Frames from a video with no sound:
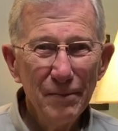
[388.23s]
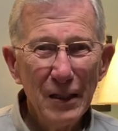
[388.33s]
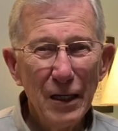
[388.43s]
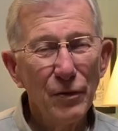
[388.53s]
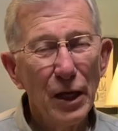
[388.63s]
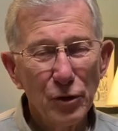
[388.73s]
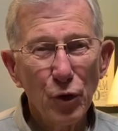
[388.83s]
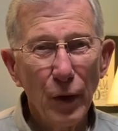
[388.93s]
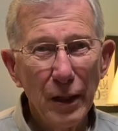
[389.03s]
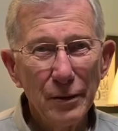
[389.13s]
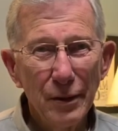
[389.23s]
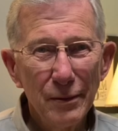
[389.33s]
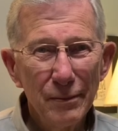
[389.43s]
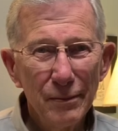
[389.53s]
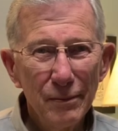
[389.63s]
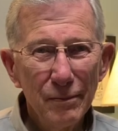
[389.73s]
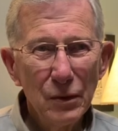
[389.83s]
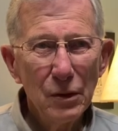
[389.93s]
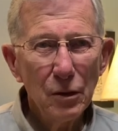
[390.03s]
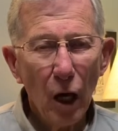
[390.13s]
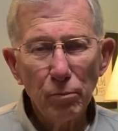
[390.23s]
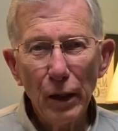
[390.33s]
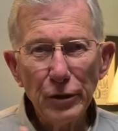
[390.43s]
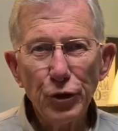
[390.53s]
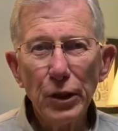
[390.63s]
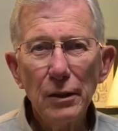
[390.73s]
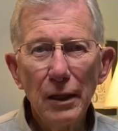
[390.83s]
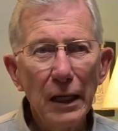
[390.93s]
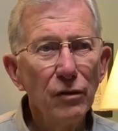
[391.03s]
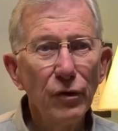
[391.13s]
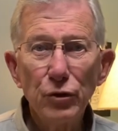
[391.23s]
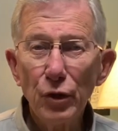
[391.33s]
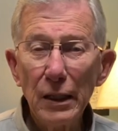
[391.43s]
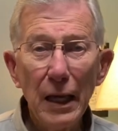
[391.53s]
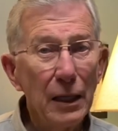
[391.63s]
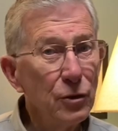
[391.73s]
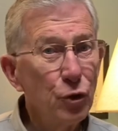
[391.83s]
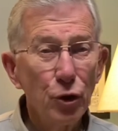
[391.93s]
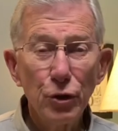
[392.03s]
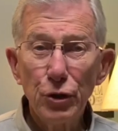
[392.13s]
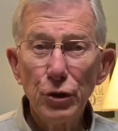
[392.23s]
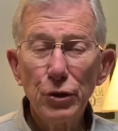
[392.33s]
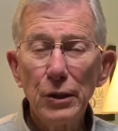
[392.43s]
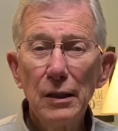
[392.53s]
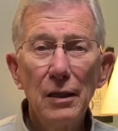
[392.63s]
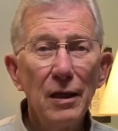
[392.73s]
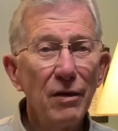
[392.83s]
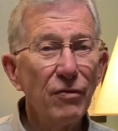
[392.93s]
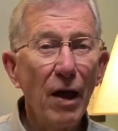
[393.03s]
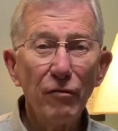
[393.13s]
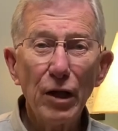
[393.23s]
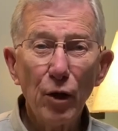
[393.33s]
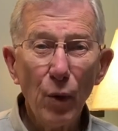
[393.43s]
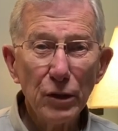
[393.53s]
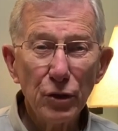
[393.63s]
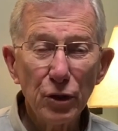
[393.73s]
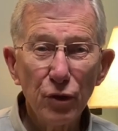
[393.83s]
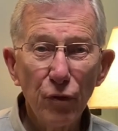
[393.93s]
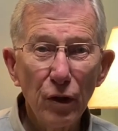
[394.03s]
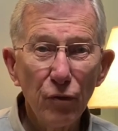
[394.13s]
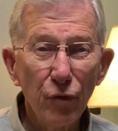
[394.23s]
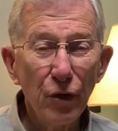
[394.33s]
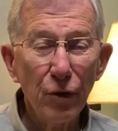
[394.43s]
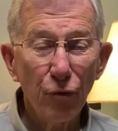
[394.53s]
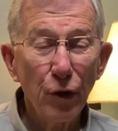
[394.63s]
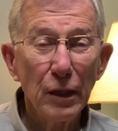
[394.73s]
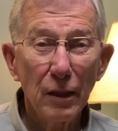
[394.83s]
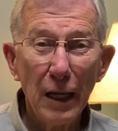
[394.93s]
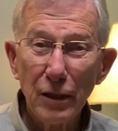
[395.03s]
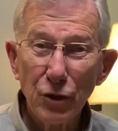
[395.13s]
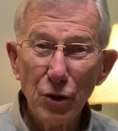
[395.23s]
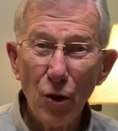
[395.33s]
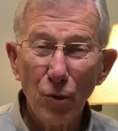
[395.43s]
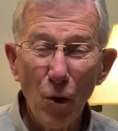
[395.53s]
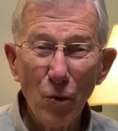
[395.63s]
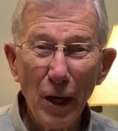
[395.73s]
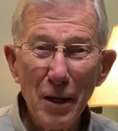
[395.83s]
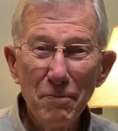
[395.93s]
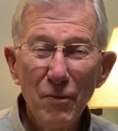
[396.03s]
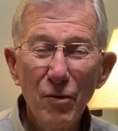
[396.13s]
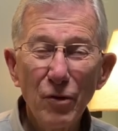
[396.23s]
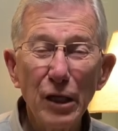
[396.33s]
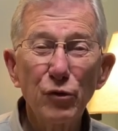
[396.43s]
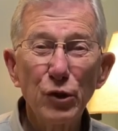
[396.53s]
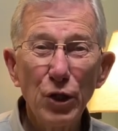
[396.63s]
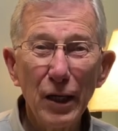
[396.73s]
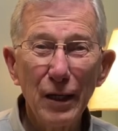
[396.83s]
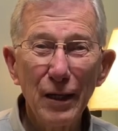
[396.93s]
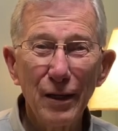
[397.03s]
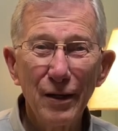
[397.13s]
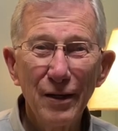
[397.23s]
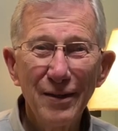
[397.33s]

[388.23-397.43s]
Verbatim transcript: And that's great. God bless you individually and as churches. If you have any questions, feel free, to let us know, okay? Thanks for checking in.